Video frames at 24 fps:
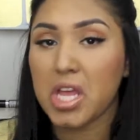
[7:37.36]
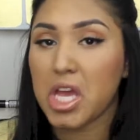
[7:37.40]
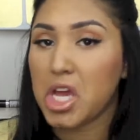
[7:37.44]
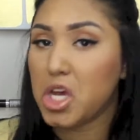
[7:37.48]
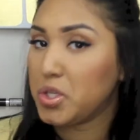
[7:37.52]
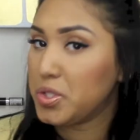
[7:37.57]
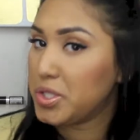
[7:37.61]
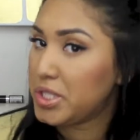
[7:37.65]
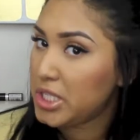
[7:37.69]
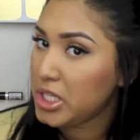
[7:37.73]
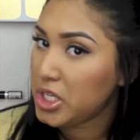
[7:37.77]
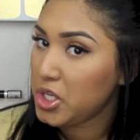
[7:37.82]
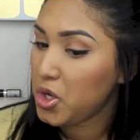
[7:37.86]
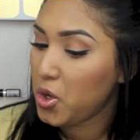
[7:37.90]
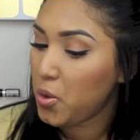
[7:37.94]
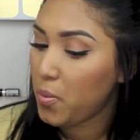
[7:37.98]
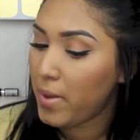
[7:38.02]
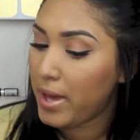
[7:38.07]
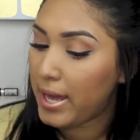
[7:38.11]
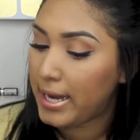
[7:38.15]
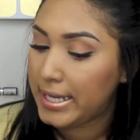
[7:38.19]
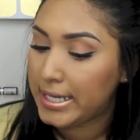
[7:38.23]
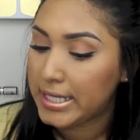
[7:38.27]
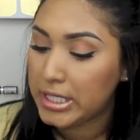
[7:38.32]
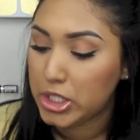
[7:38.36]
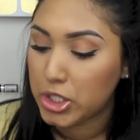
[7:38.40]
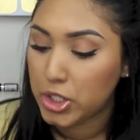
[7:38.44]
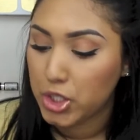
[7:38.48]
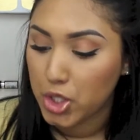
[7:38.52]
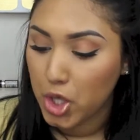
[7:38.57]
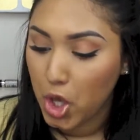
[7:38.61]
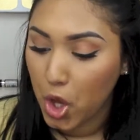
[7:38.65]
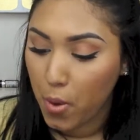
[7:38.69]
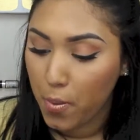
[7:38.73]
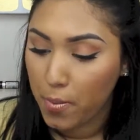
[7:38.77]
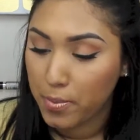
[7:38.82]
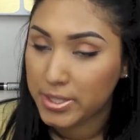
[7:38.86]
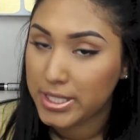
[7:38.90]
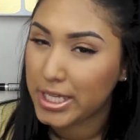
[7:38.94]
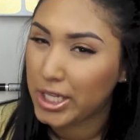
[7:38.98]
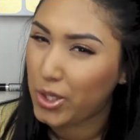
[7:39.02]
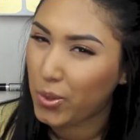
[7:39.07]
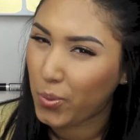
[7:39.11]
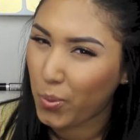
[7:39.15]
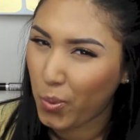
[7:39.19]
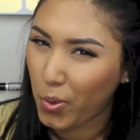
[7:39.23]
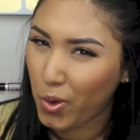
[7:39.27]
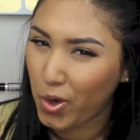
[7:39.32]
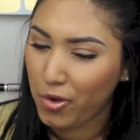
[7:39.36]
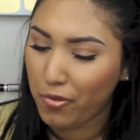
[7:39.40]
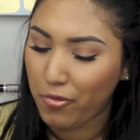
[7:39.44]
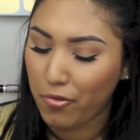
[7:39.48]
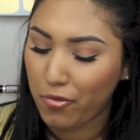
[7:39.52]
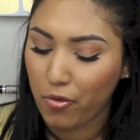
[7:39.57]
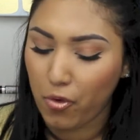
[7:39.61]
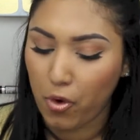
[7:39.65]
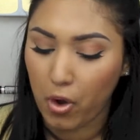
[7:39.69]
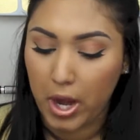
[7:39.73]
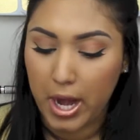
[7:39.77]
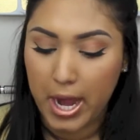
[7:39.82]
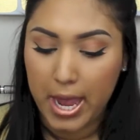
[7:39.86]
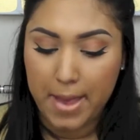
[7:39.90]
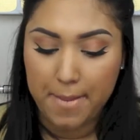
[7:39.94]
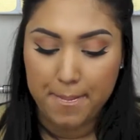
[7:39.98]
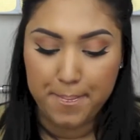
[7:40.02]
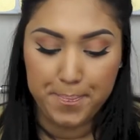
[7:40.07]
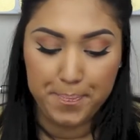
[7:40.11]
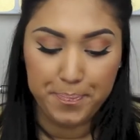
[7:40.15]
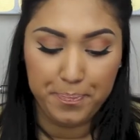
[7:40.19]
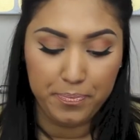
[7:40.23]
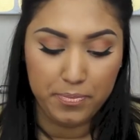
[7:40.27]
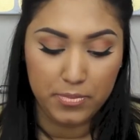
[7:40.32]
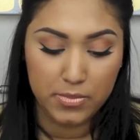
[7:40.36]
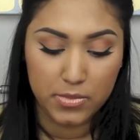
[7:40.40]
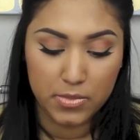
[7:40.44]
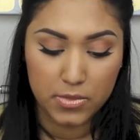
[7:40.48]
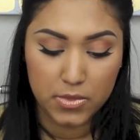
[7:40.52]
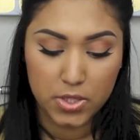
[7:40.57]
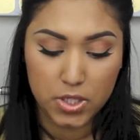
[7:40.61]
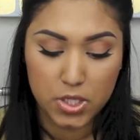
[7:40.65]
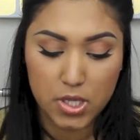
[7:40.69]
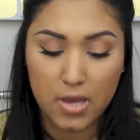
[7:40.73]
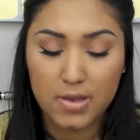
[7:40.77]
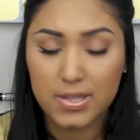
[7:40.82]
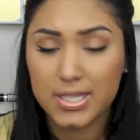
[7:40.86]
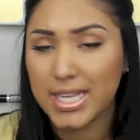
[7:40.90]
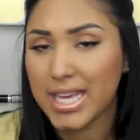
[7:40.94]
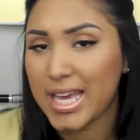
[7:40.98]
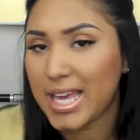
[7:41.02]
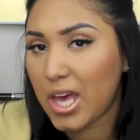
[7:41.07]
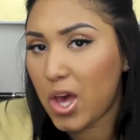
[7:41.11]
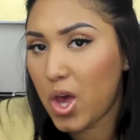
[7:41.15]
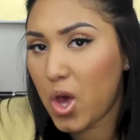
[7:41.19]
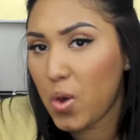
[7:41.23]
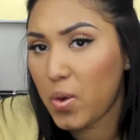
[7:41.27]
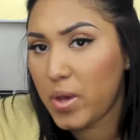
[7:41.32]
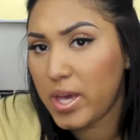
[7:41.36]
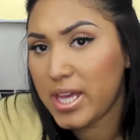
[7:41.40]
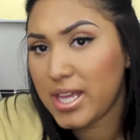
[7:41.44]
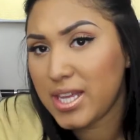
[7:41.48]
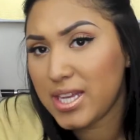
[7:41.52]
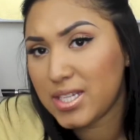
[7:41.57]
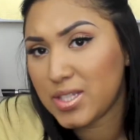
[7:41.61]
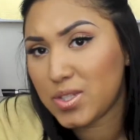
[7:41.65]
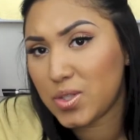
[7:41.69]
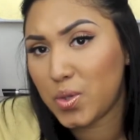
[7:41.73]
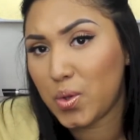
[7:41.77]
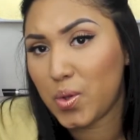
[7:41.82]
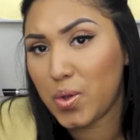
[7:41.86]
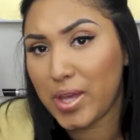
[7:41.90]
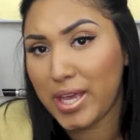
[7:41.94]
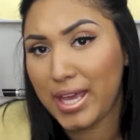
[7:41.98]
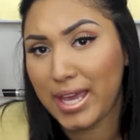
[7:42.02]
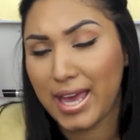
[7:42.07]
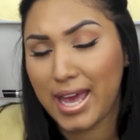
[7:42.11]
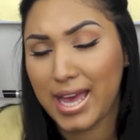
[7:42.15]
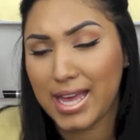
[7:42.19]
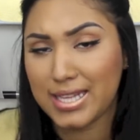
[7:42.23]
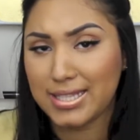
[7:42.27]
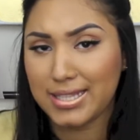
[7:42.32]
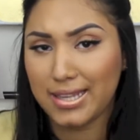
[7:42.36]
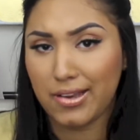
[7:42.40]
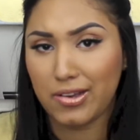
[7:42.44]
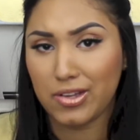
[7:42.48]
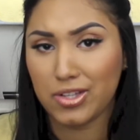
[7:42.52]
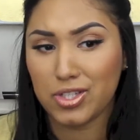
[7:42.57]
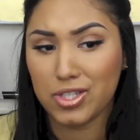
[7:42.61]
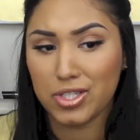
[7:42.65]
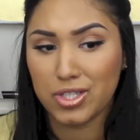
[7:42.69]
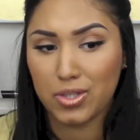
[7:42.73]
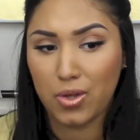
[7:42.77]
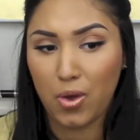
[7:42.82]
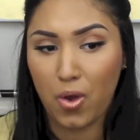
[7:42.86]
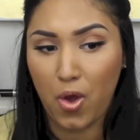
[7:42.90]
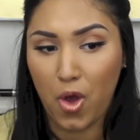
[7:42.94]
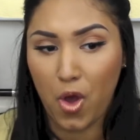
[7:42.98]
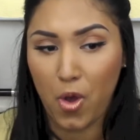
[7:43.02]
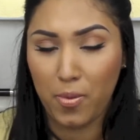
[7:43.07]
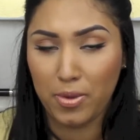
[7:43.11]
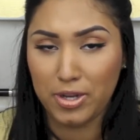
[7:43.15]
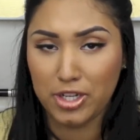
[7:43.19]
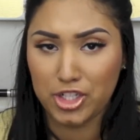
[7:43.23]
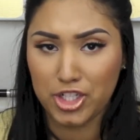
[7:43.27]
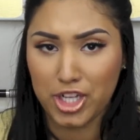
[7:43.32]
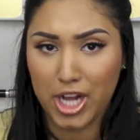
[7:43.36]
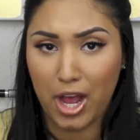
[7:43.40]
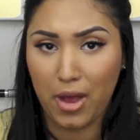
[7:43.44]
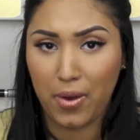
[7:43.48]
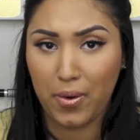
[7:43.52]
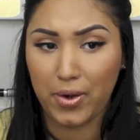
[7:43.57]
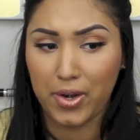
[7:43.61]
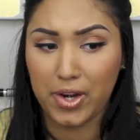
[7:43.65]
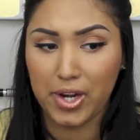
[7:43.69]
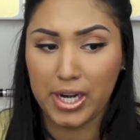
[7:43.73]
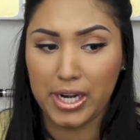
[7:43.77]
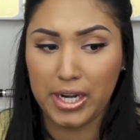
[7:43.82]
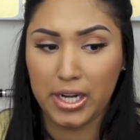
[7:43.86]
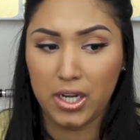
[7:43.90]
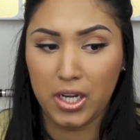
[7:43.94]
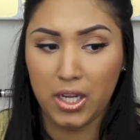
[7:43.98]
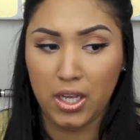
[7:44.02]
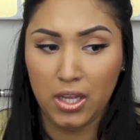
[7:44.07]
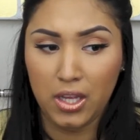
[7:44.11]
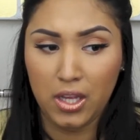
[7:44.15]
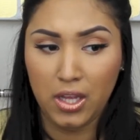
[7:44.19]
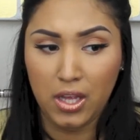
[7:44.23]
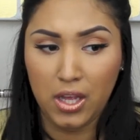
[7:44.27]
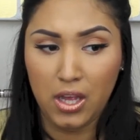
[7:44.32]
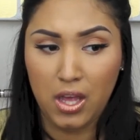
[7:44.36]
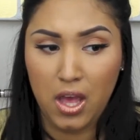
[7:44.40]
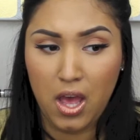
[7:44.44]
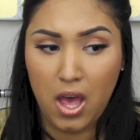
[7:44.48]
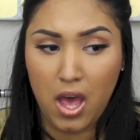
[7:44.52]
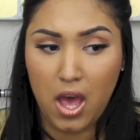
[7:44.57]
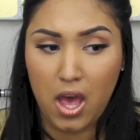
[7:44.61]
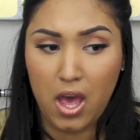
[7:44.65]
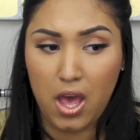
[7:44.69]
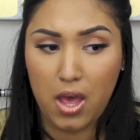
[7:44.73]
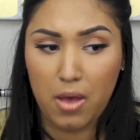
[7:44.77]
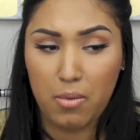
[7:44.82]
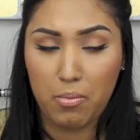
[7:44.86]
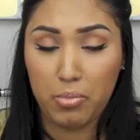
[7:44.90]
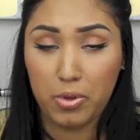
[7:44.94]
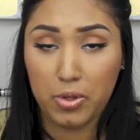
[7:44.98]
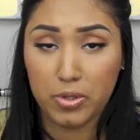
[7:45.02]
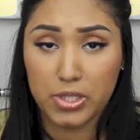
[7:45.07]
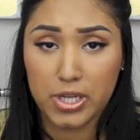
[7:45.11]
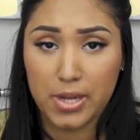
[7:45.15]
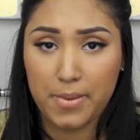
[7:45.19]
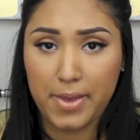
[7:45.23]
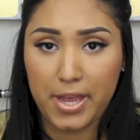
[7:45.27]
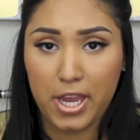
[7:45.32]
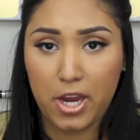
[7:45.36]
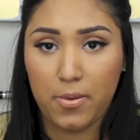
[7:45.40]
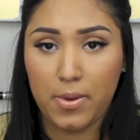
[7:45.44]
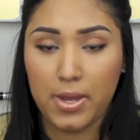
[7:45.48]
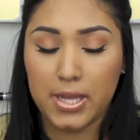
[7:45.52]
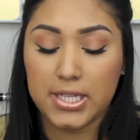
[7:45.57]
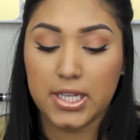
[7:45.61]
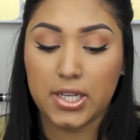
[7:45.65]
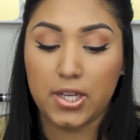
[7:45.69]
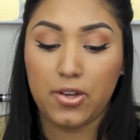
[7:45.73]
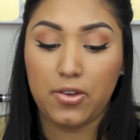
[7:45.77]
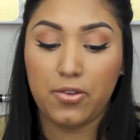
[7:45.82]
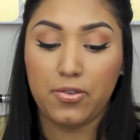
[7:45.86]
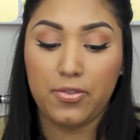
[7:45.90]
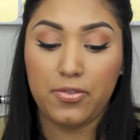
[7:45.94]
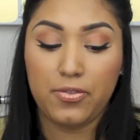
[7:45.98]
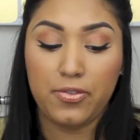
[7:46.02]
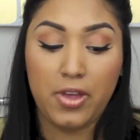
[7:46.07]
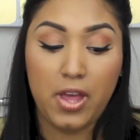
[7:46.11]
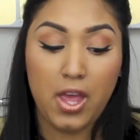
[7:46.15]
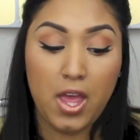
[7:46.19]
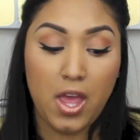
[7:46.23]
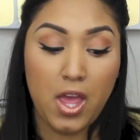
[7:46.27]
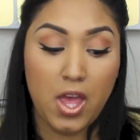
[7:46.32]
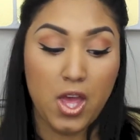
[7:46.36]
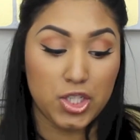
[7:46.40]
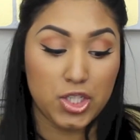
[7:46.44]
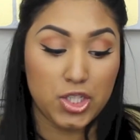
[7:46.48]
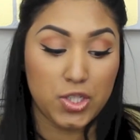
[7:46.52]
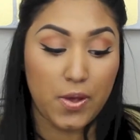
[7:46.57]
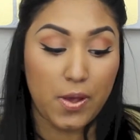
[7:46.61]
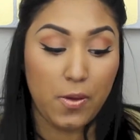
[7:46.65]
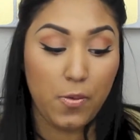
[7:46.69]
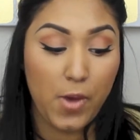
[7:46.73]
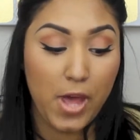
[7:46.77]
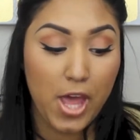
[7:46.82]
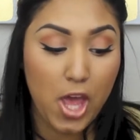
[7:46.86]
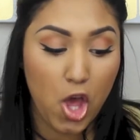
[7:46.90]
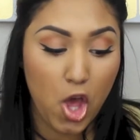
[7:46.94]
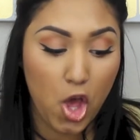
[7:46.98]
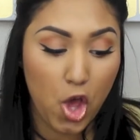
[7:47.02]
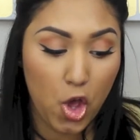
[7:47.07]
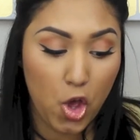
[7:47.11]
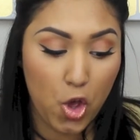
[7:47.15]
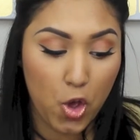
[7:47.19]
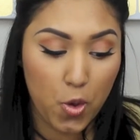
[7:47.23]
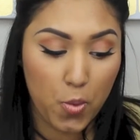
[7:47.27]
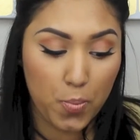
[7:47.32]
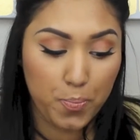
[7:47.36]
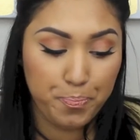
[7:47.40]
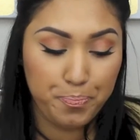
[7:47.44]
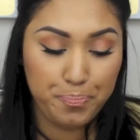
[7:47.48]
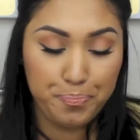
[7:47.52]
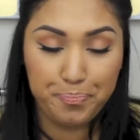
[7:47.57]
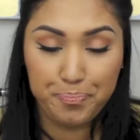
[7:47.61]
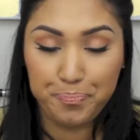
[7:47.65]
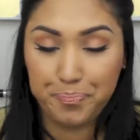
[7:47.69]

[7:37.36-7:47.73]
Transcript: don't see nobody, so I'm gonna take your word for it. So I was like, okay, that's cool, I guess. Like, I'll just go home and shower and um, blow dry my hair myself. So I went home.